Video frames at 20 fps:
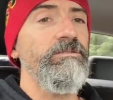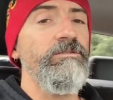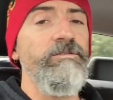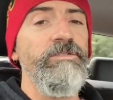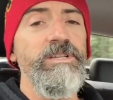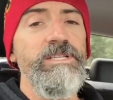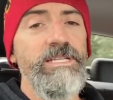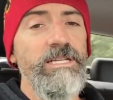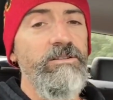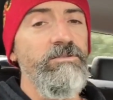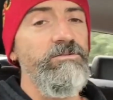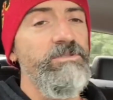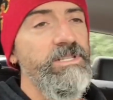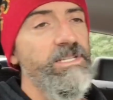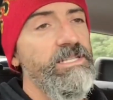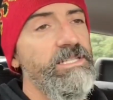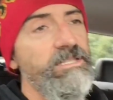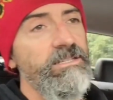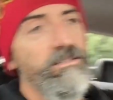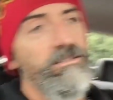physical
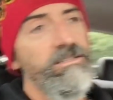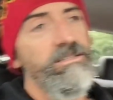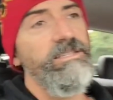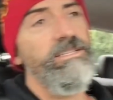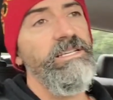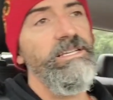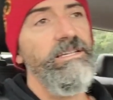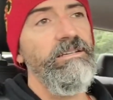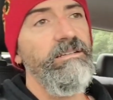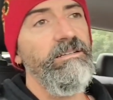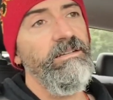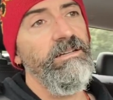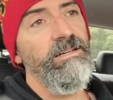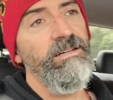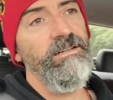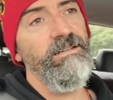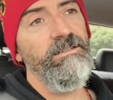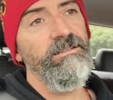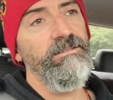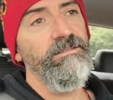distancing
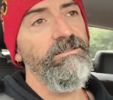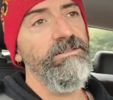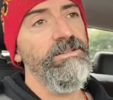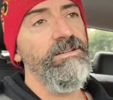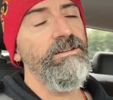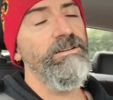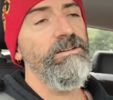and